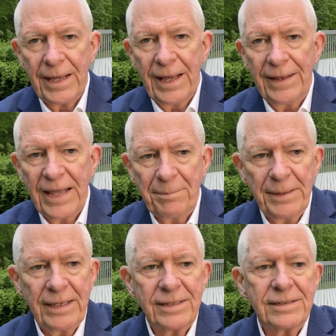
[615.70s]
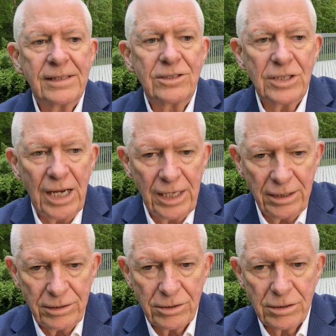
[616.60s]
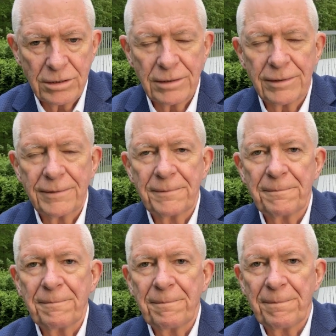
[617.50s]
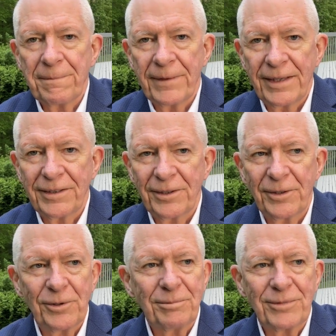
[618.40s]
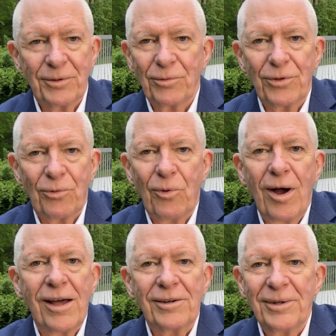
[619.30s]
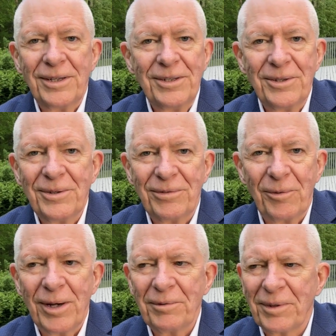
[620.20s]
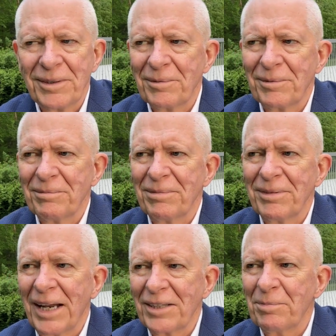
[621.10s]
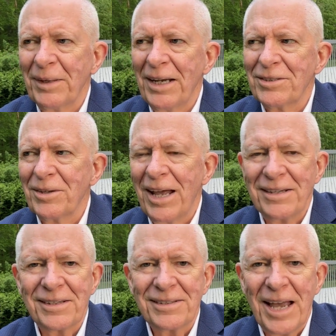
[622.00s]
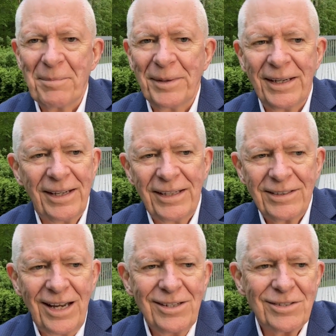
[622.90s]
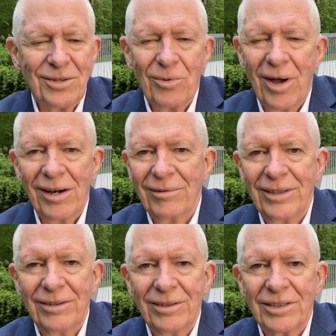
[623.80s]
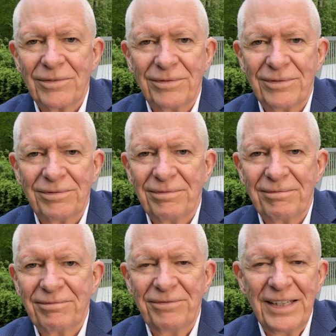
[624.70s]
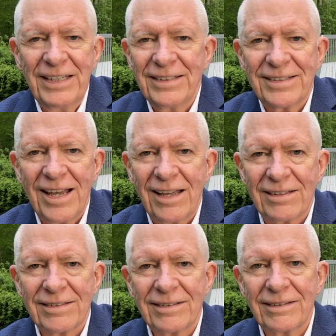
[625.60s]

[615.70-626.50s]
And that begins to change. Like the water in you, if you want an explanation of how does this happen, changes the water in you that's feeding the cells.